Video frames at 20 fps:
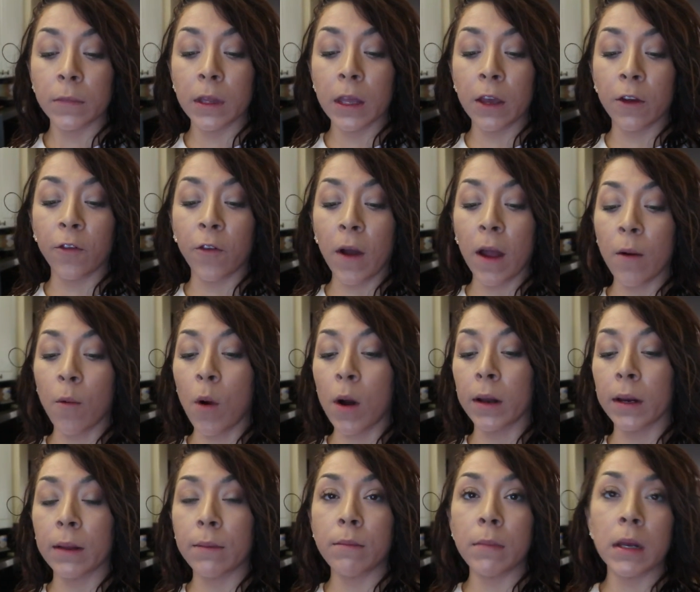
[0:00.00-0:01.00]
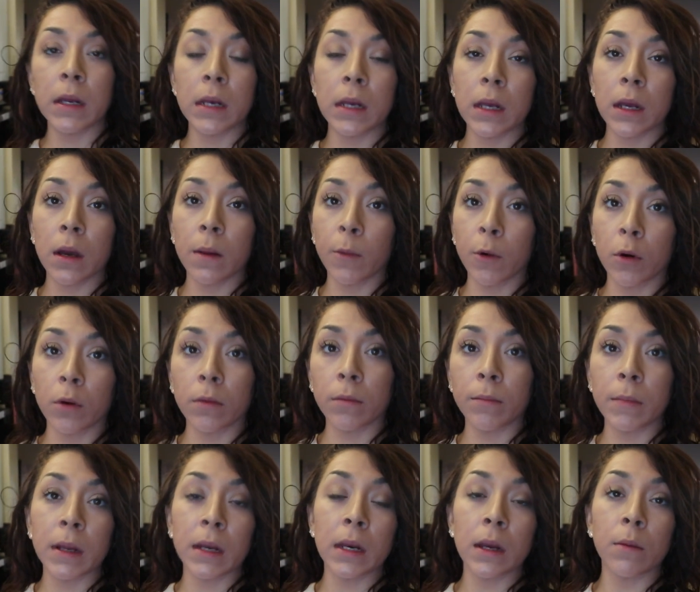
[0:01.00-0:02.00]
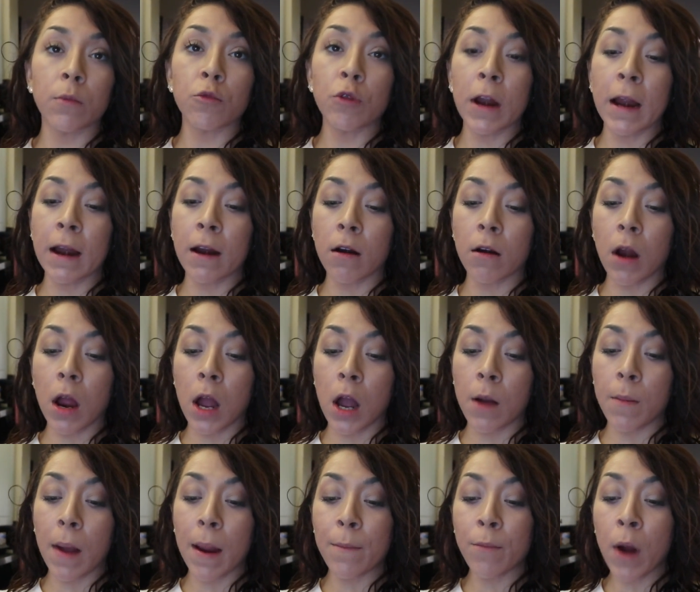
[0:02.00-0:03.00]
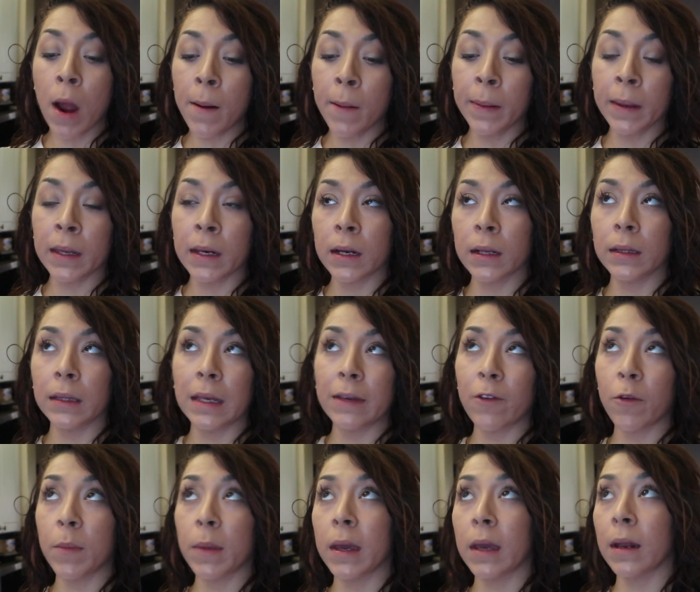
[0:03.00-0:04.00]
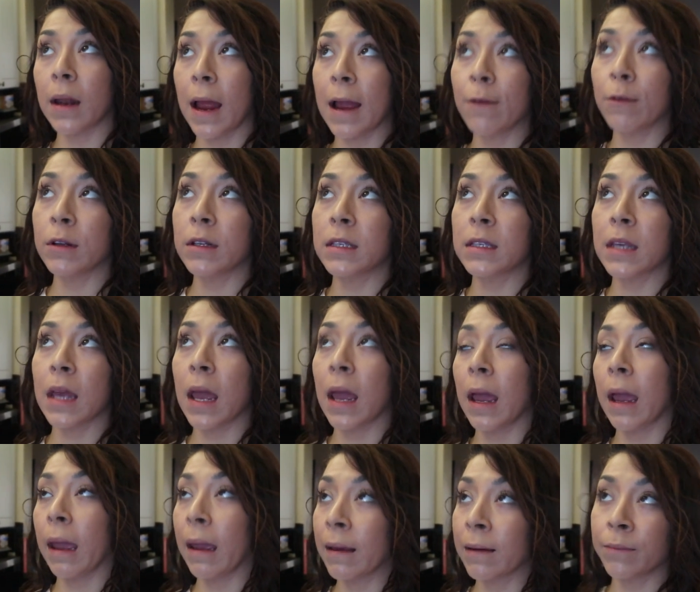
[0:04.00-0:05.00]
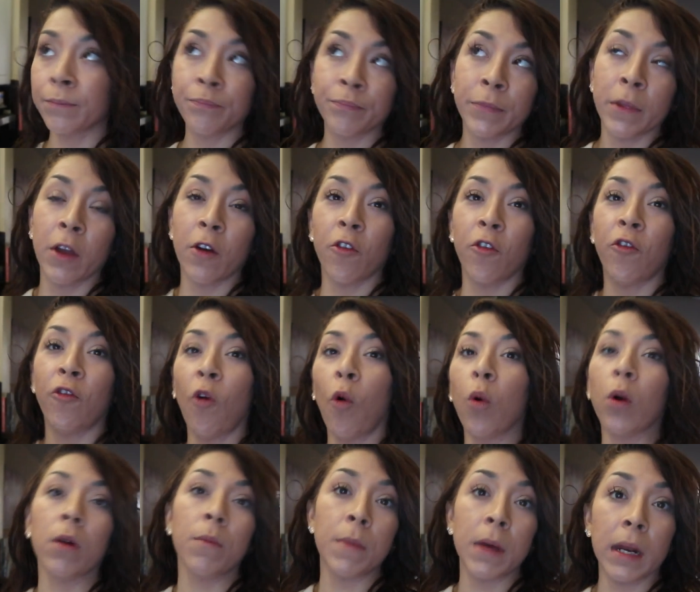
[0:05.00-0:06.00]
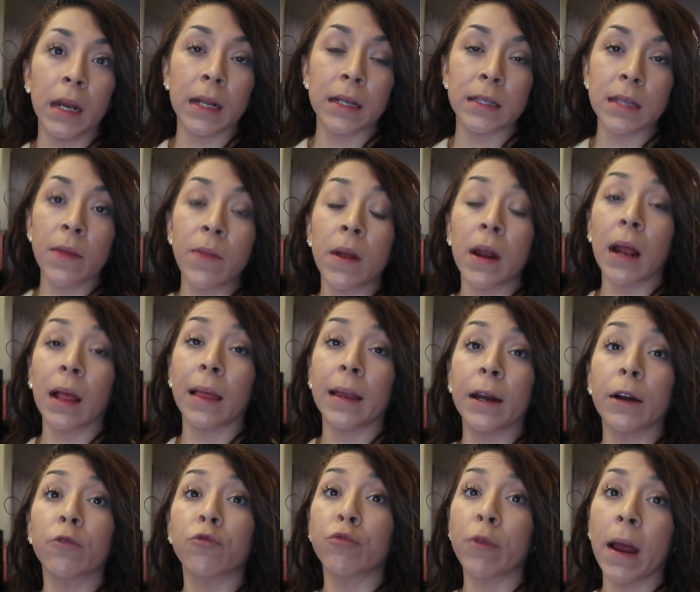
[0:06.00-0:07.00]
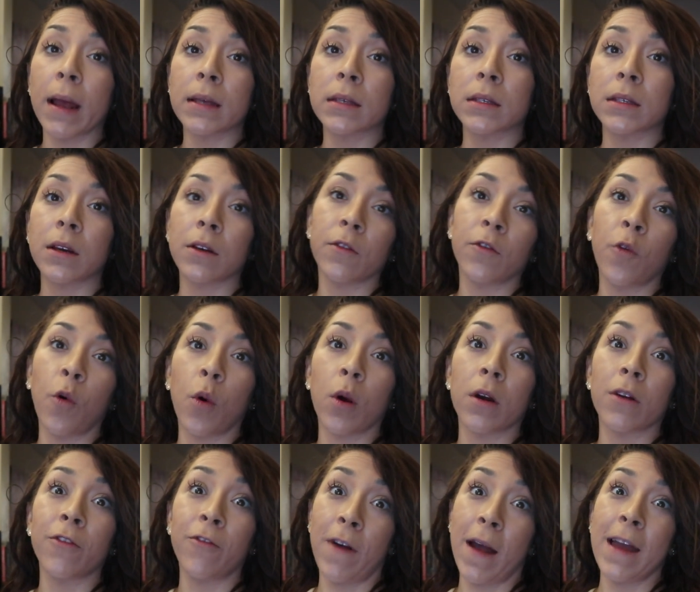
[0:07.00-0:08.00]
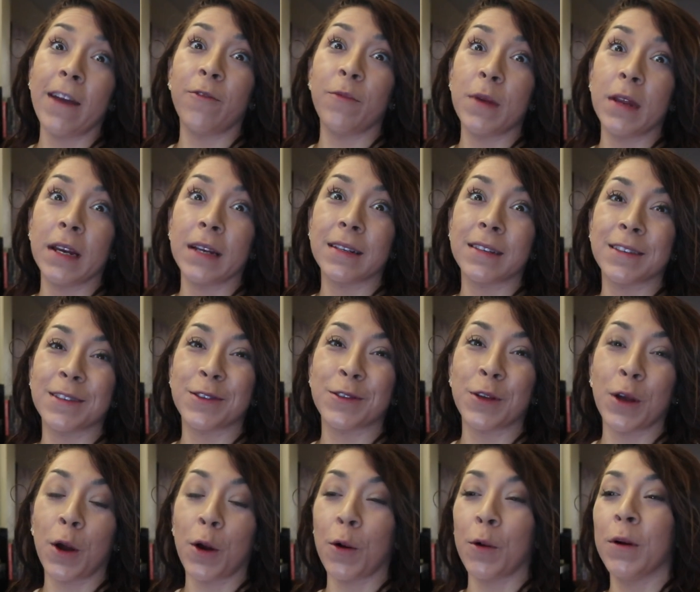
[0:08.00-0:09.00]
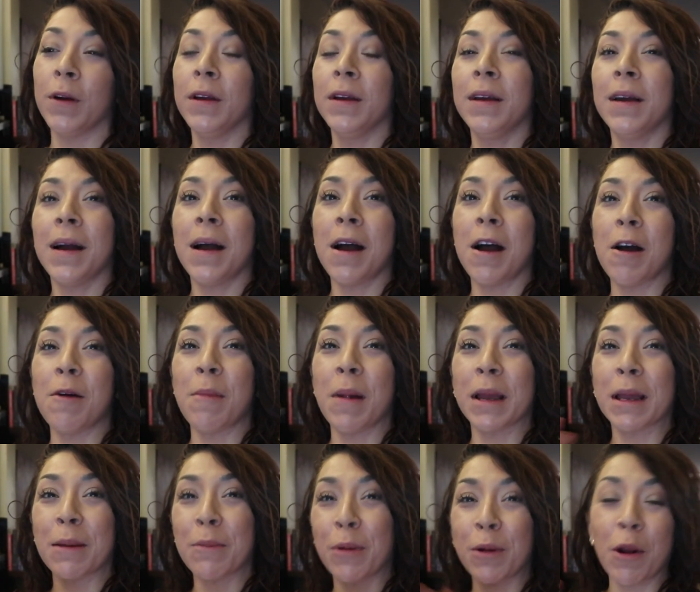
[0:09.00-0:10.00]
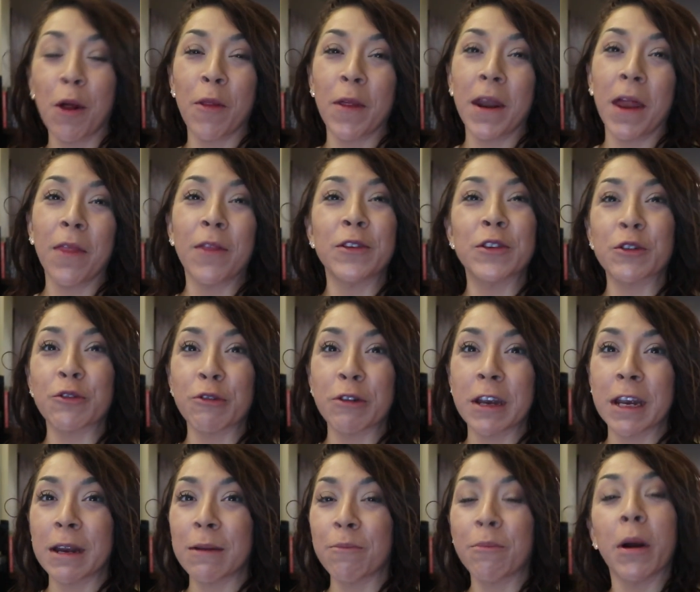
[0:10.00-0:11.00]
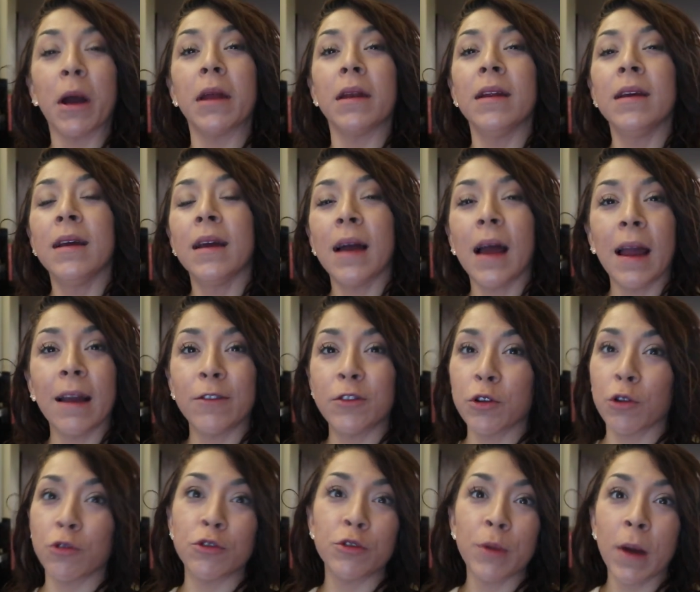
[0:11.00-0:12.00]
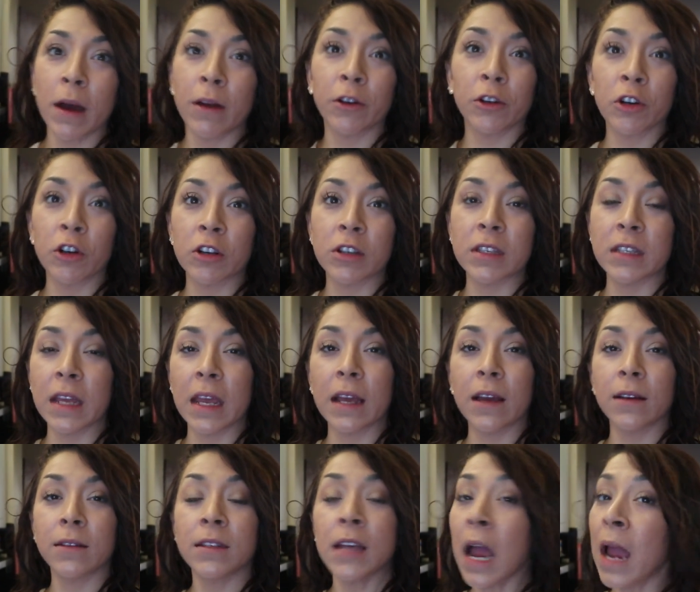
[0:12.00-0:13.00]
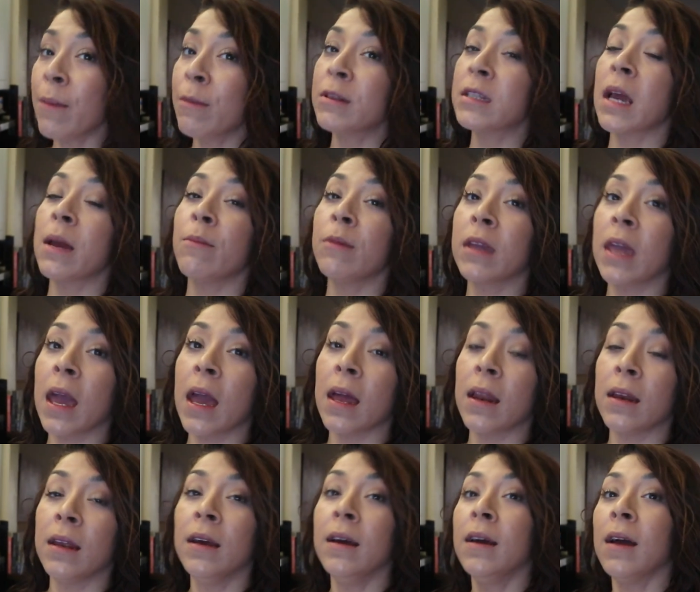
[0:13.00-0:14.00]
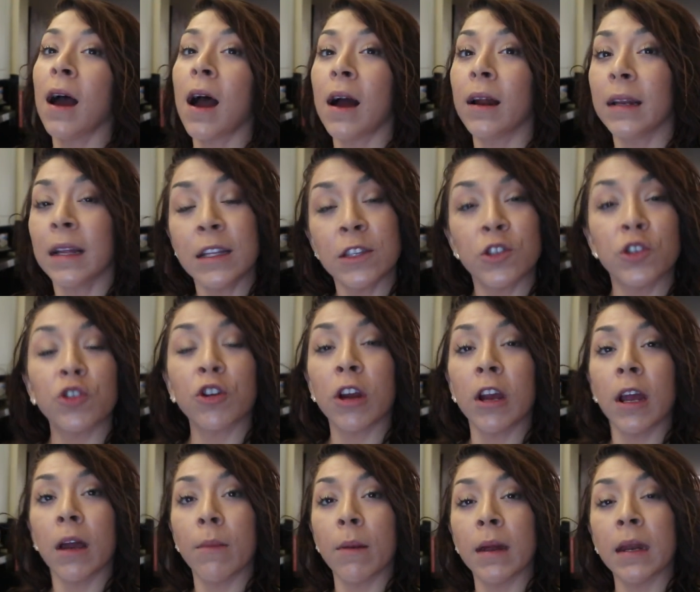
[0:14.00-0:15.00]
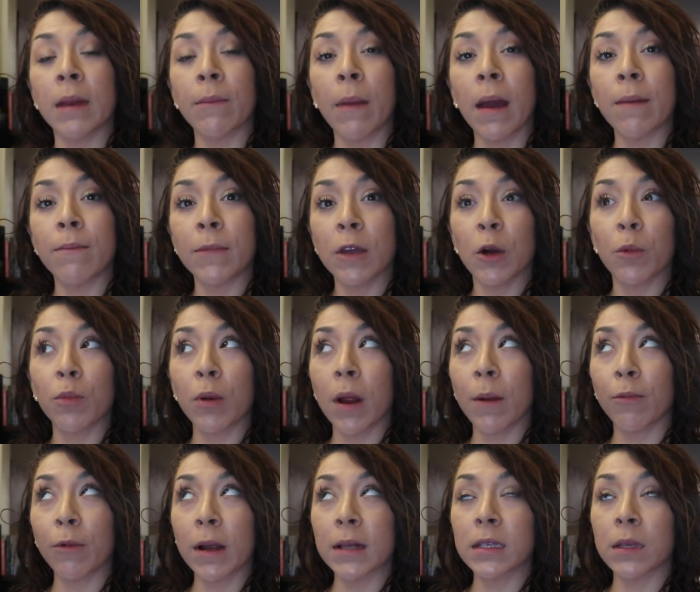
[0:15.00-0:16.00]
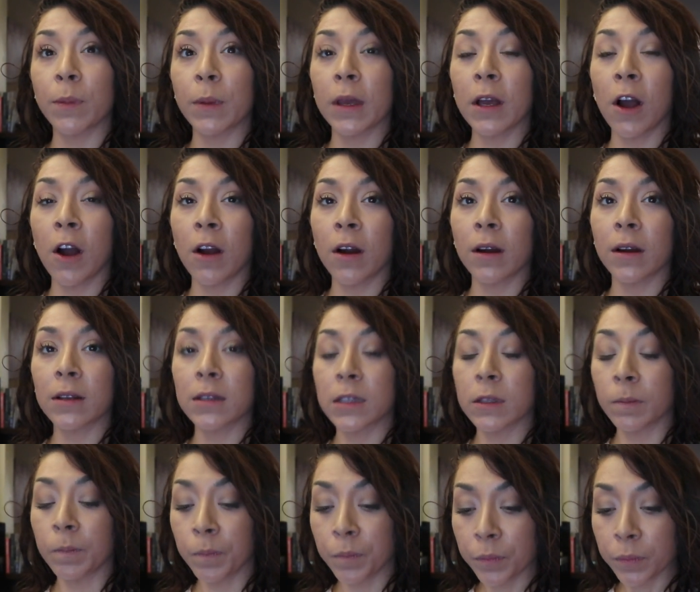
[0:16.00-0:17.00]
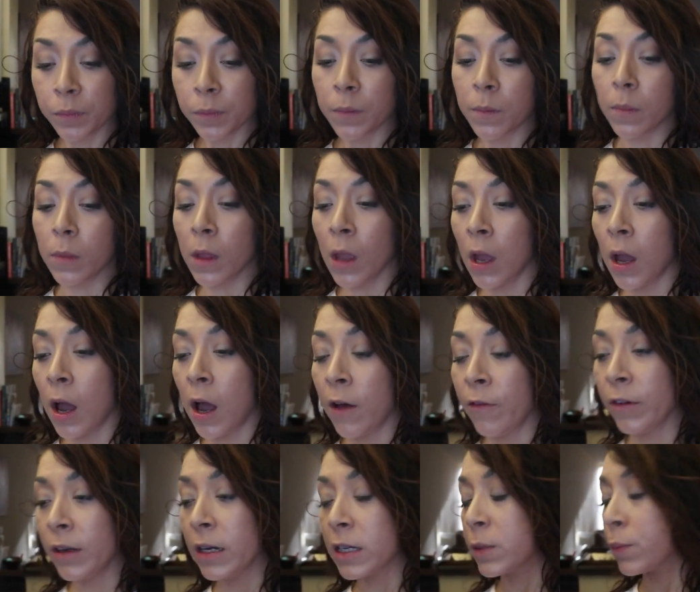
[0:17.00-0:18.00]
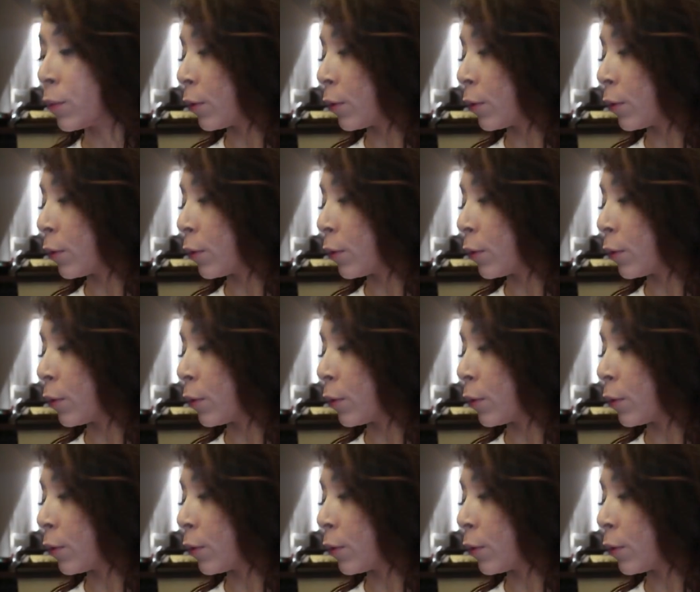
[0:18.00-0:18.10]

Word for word: if I want it medium or medium rare. Um, I'm probably gonna leave them in, I would say four minutes and then I let it rest for five minutes. So um, I can put all that on the screen, but I've showed you how to cook steak time and time again on Instagram and in my meal prep recipe cards. Oven is